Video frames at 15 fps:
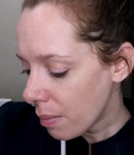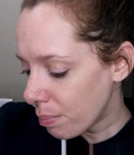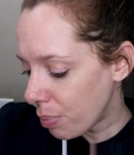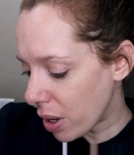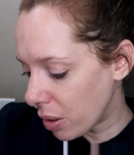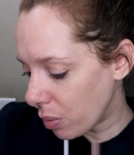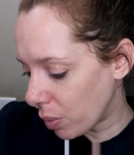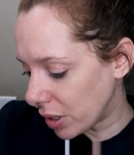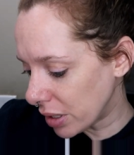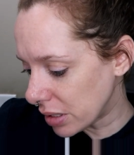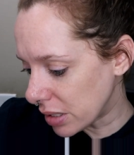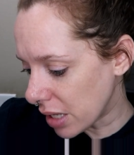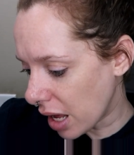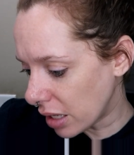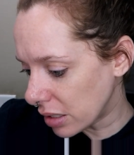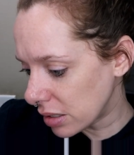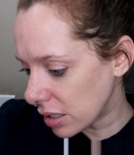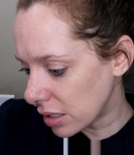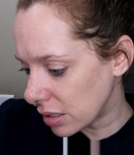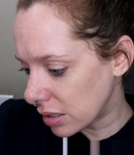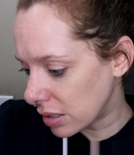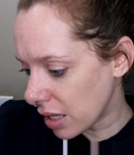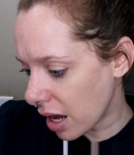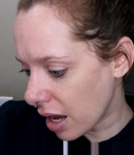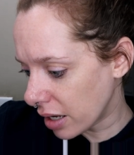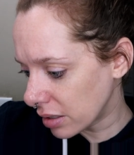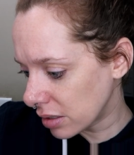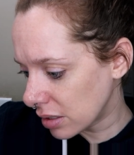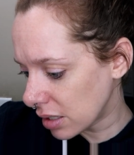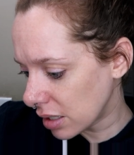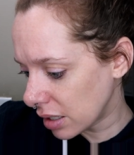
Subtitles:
But what it says is that